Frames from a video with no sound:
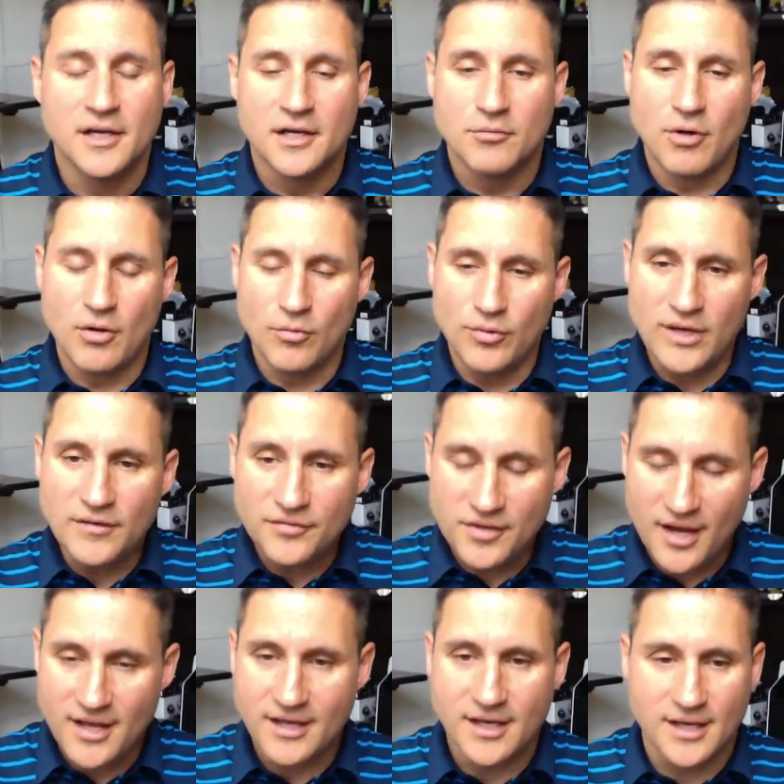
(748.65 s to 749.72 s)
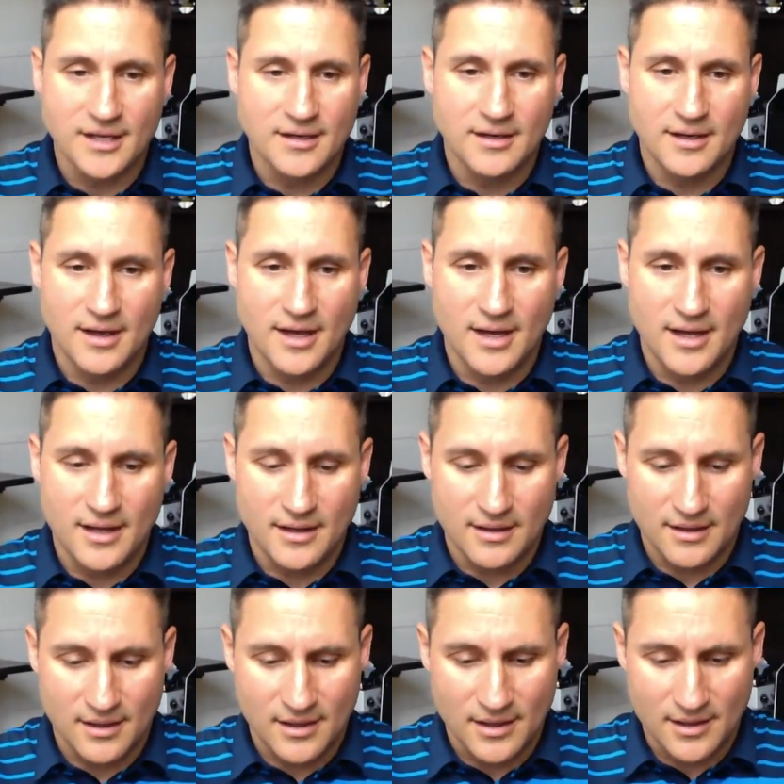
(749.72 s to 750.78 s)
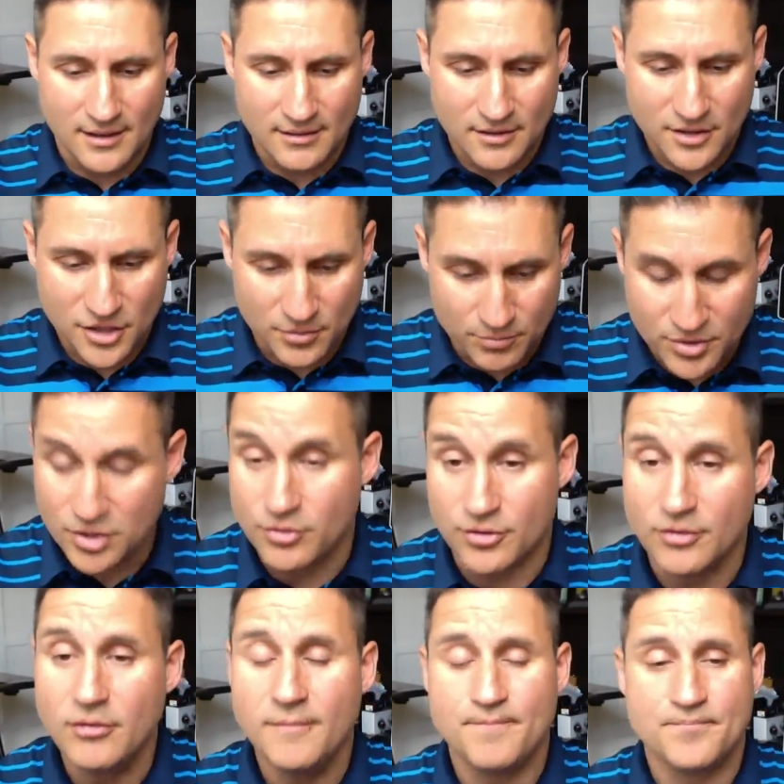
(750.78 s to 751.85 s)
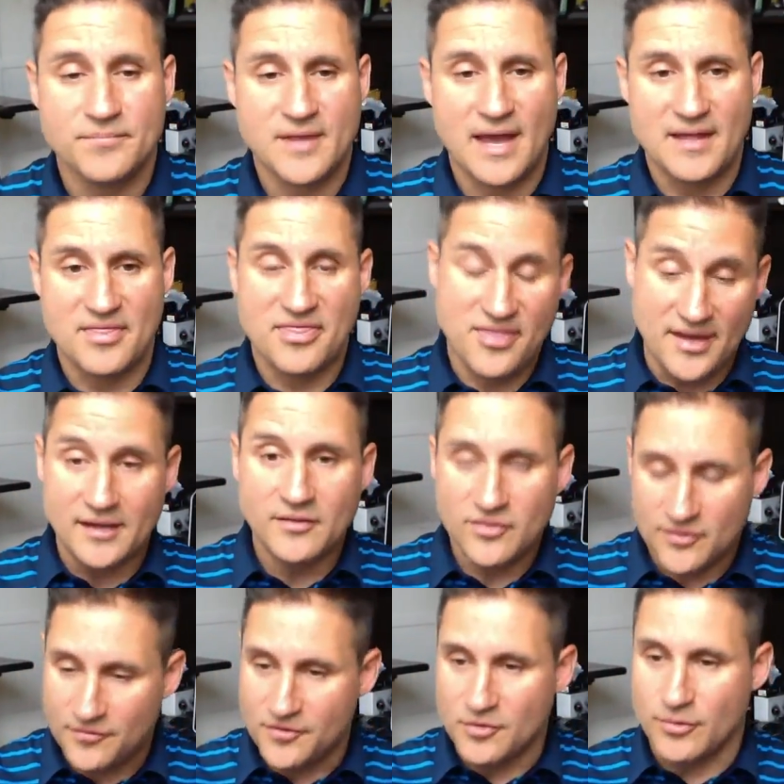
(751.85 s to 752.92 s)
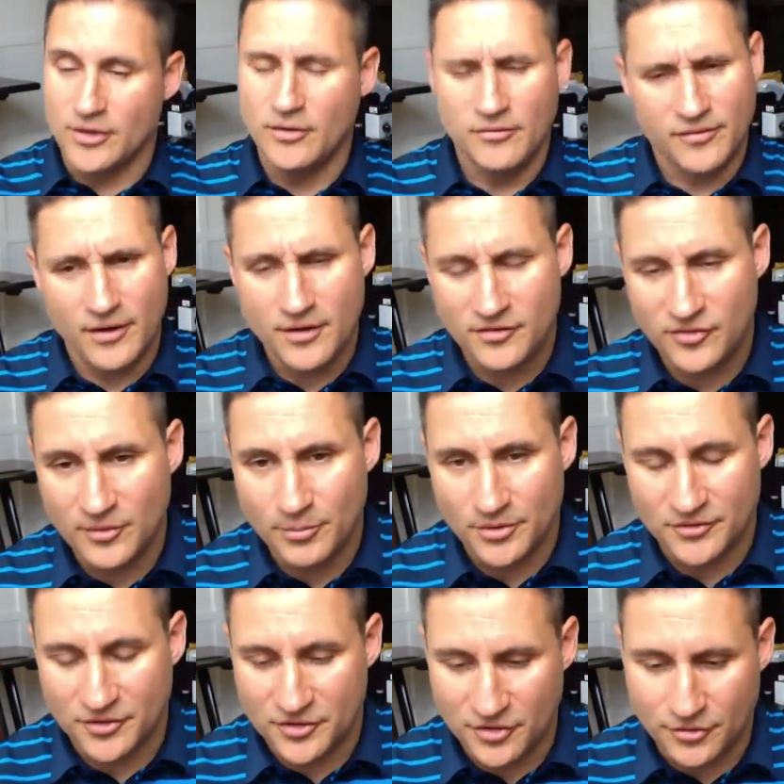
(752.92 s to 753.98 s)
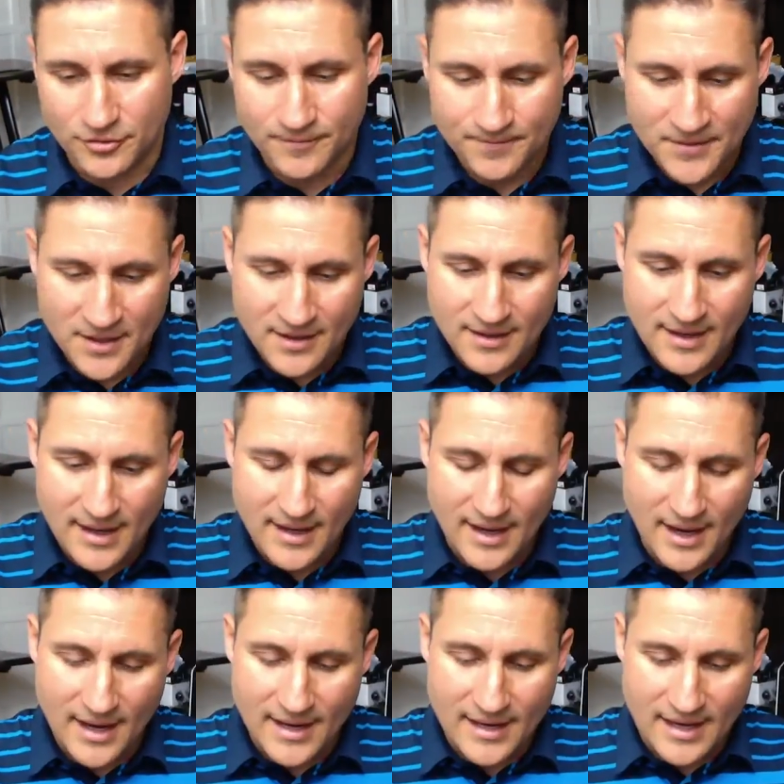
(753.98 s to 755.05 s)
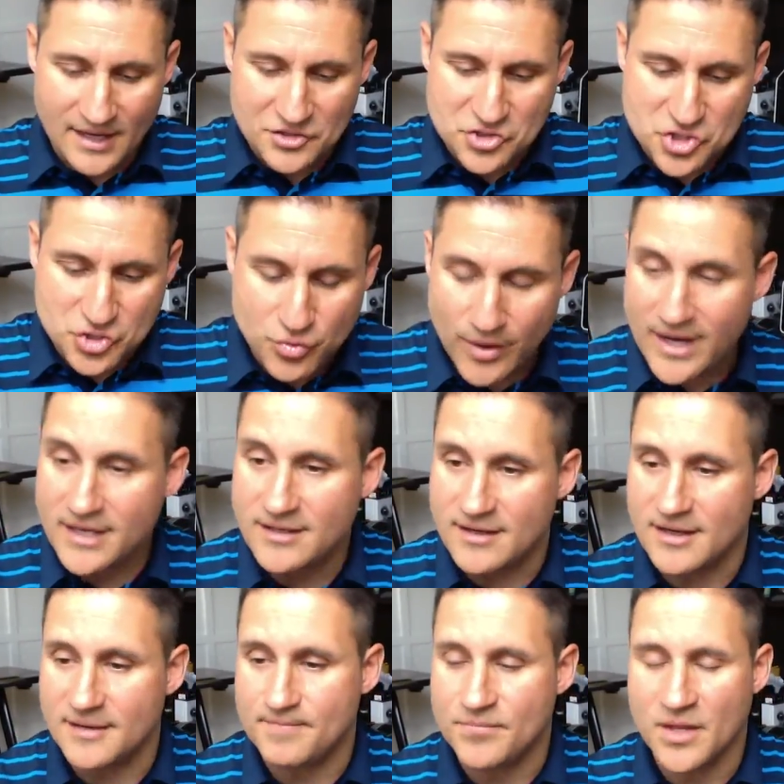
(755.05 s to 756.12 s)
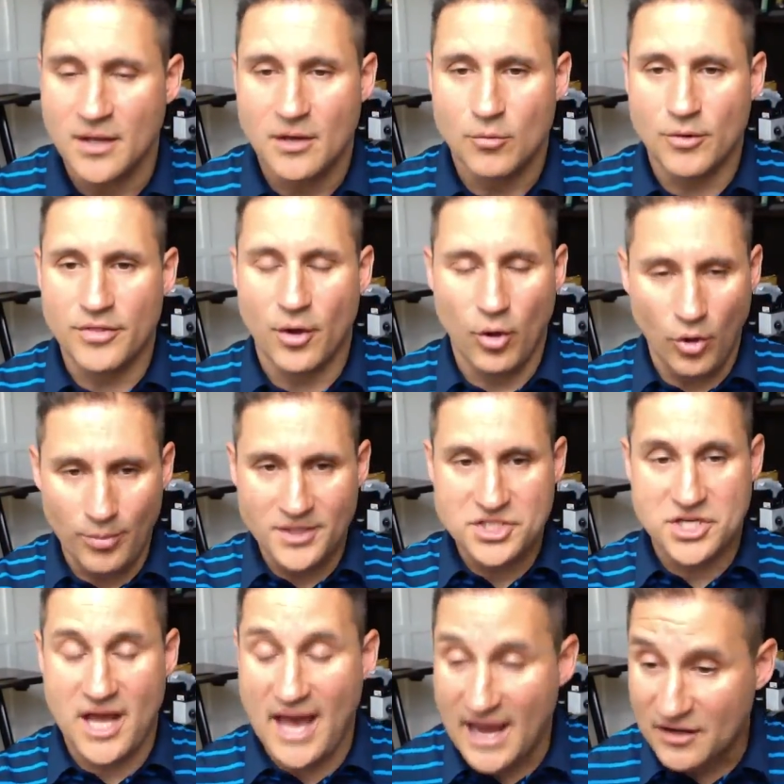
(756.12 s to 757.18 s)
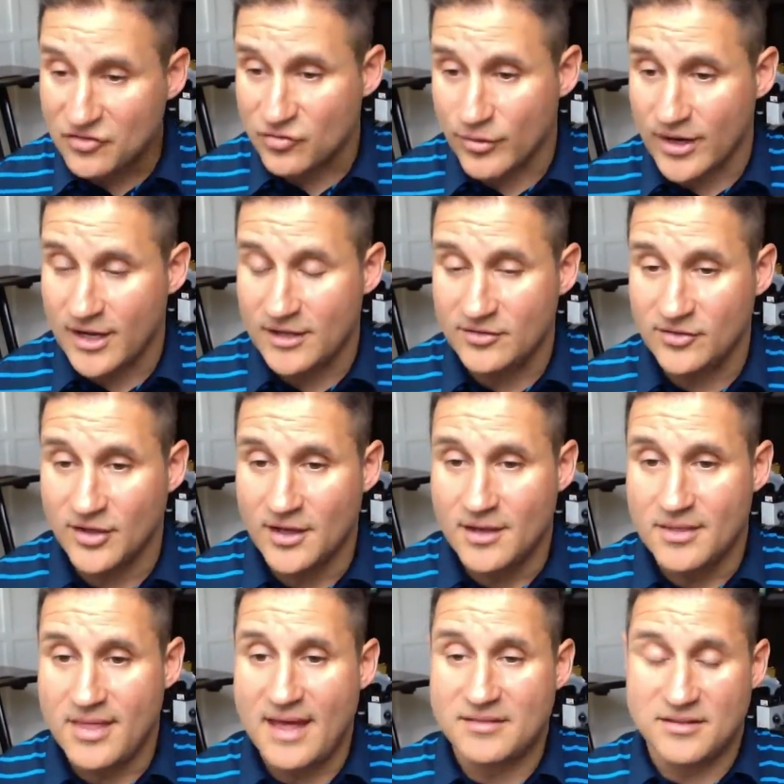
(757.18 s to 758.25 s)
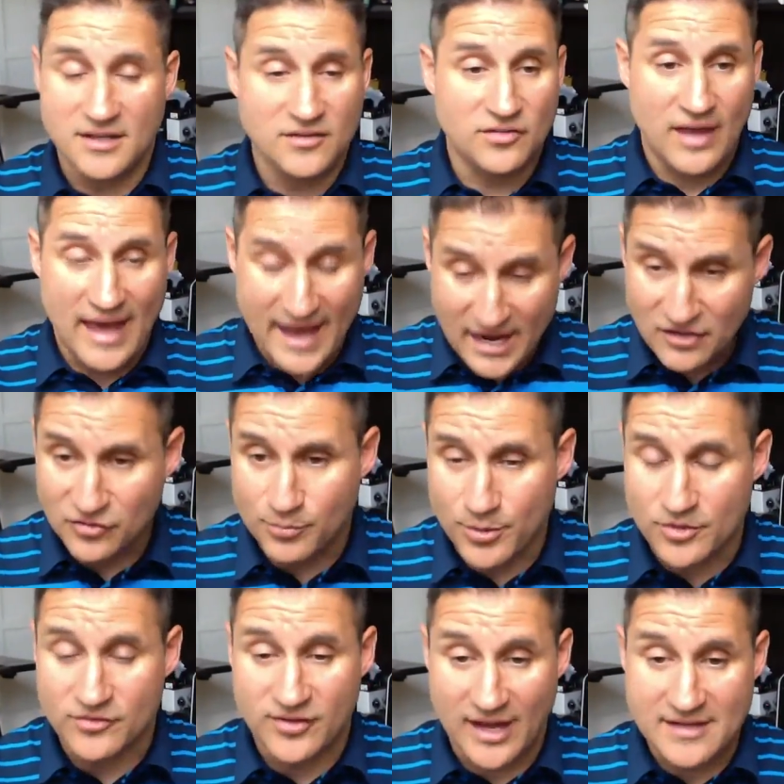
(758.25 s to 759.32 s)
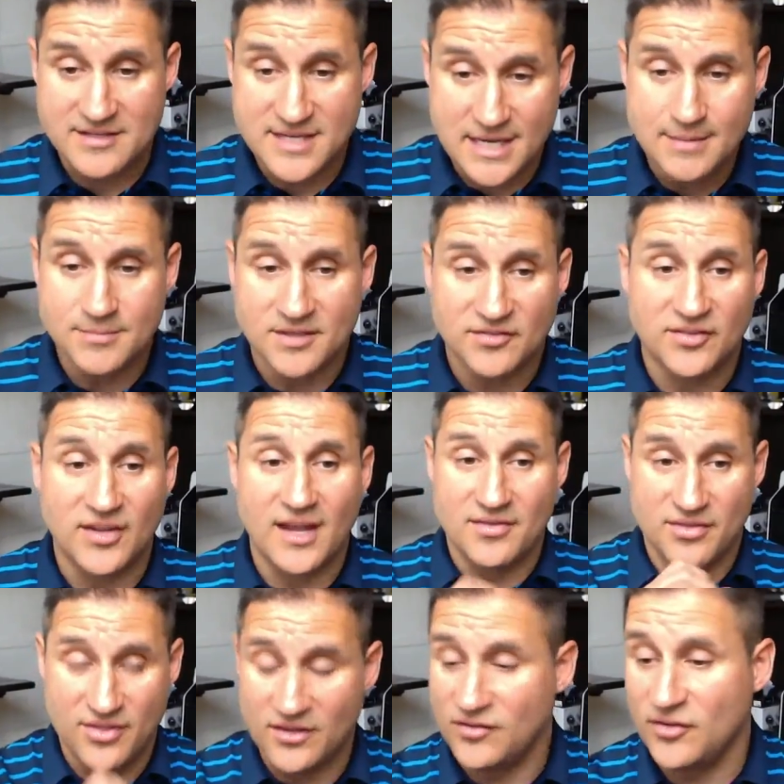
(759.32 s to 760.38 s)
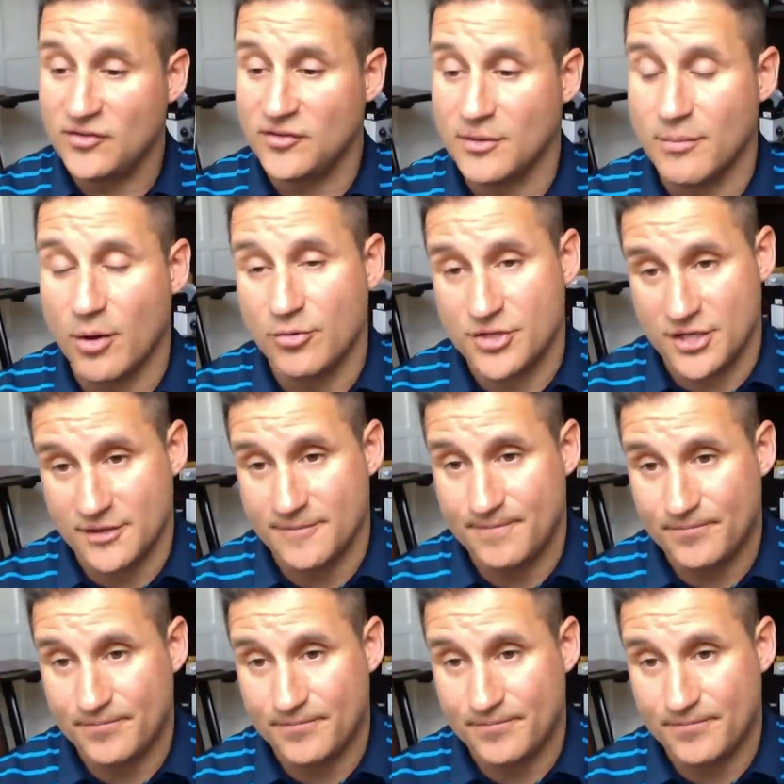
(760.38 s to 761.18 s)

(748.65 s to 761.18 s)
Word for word: Well, we've taken a uh, computer that thinks, if you will, very simple to do, AI, and trained it with a whole bunch of X-rays that these experts had deemed to say this is pneumonia.